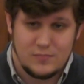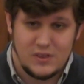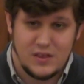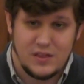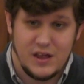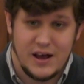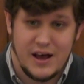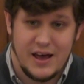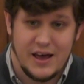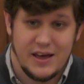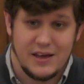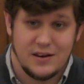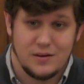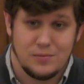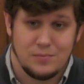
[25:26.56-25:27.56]
I
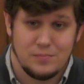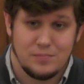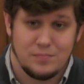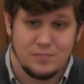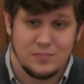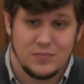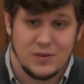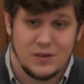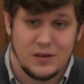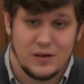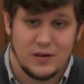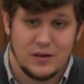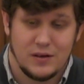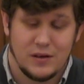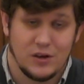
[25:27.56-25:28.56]
had
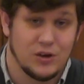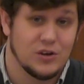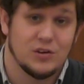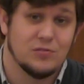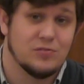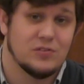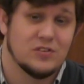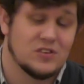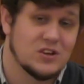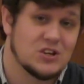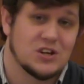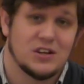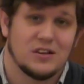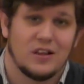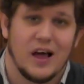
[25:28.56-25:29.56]
a good
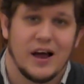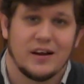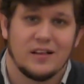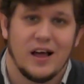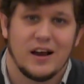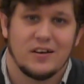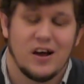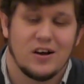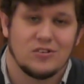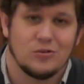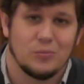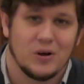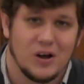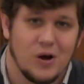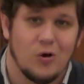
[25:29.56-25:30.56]
physician like Dr.
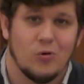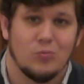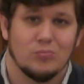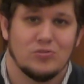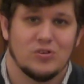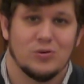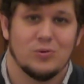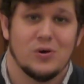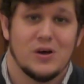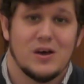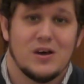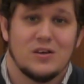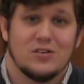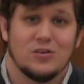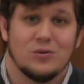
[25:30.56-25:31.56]
McComb
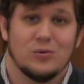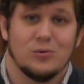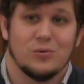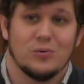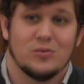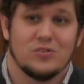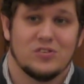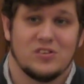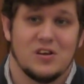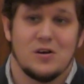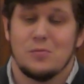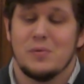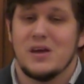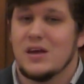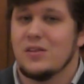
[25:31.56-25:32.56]
to steer
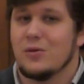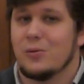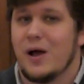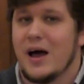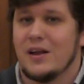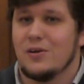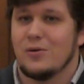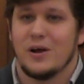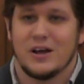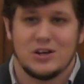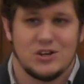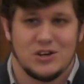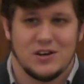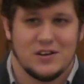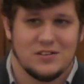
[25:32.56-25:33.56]
me in the right
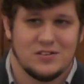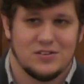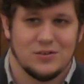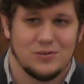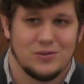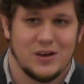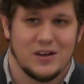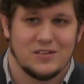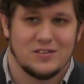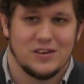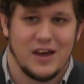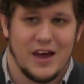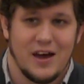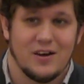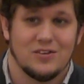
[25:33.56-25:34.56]
direction as to
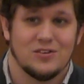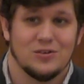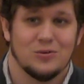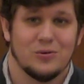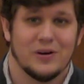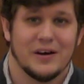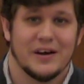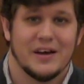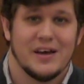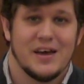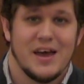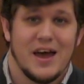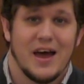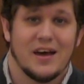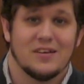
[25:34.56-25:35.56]
how
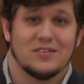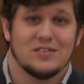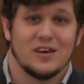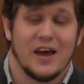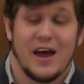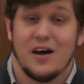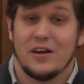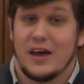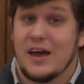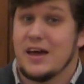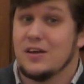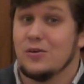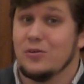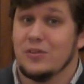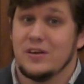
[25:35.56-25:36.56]
to
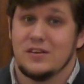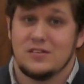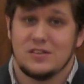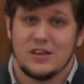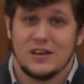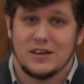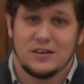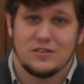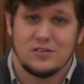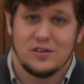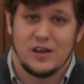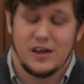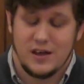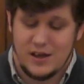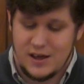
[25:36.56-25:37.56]
handle these things
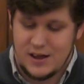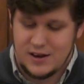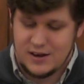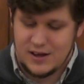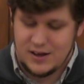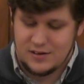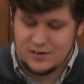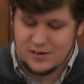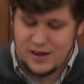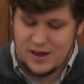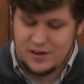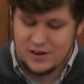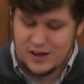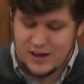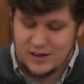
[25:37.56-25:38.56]
and
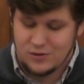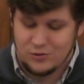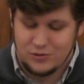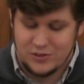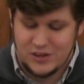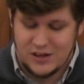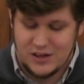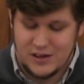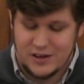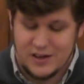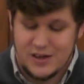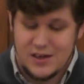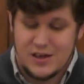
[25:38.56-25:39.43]
how to handle the